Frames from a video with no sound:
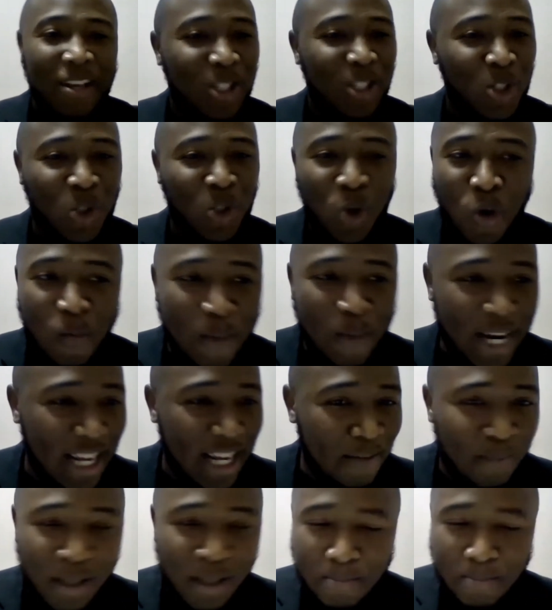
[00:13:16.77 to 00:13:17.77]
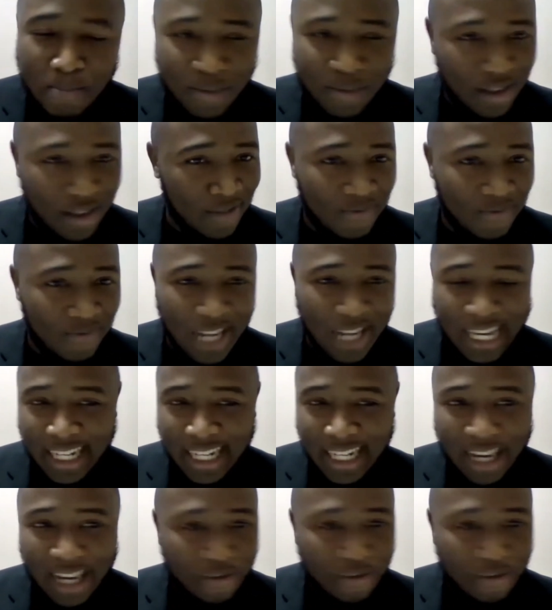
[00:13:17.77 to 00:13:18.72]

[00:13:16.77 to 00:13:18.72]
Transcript: so many people in their